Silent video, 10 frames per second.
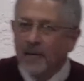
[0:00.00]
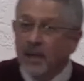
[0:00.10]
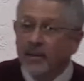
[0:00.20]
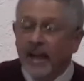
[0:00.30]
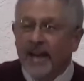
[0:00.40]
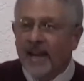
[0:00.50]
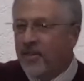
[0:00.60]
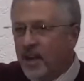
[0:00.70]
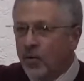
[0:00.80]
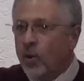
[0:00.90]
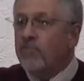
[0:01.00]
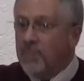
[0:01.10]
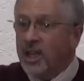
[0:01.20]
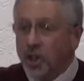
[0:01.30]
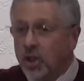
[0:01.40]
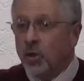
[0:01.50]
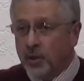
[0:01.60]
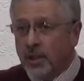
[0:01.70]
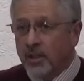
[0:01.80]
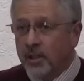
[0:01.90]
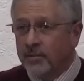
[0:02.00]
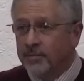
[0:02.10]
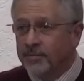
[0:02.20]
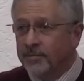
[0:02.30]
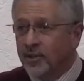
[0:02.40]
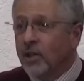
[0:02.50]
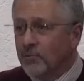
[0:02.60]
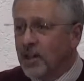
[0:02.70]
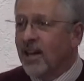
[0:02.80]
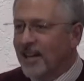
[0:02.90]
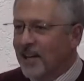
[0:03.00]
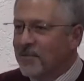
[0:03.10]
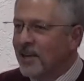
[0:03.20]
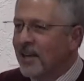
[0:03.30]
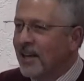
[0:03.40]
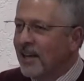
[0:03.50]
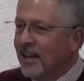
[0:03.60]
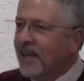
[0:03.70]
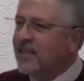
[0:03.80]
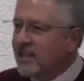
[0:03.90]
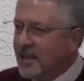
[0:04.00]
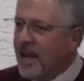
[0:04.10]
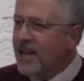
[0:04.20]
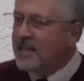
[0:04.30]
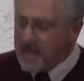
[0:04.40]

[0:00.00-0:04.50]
and I think we misuse it sometimes. It says in the